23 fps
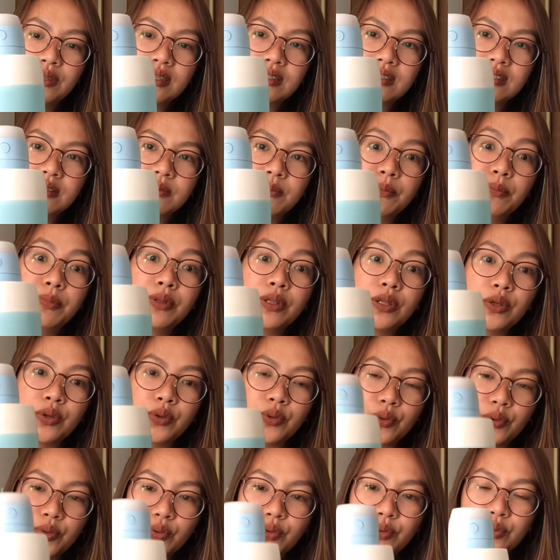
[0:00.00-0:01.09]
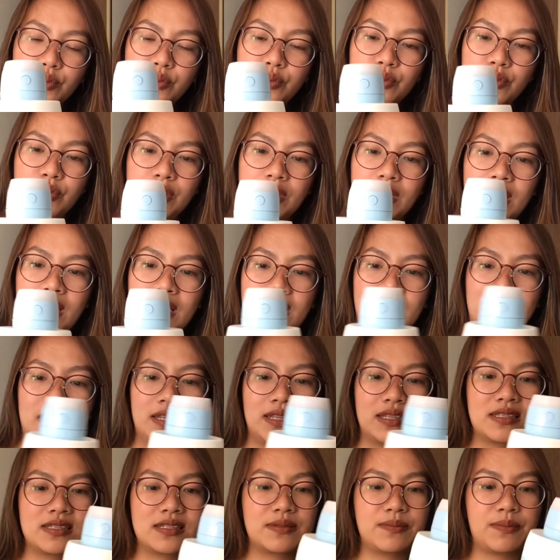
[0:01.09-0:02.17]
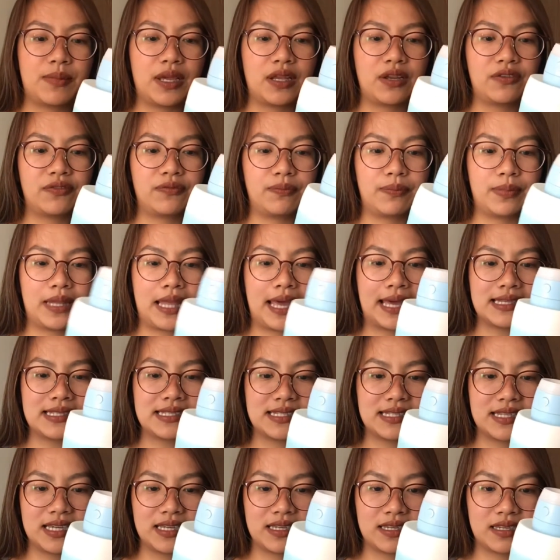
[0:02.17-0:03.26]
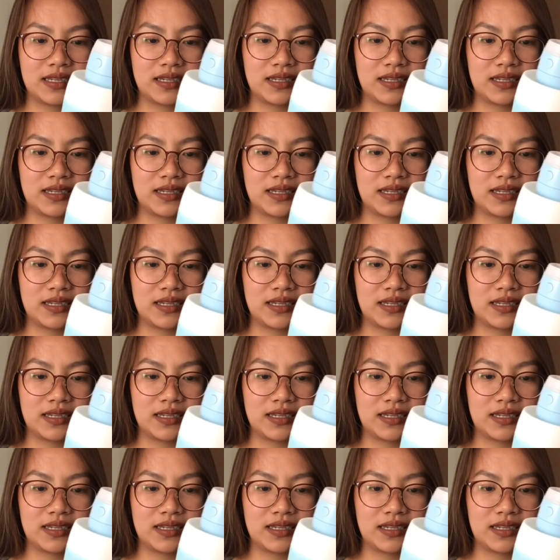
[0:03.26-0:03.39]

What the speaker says: It's blue and it's made of plastic,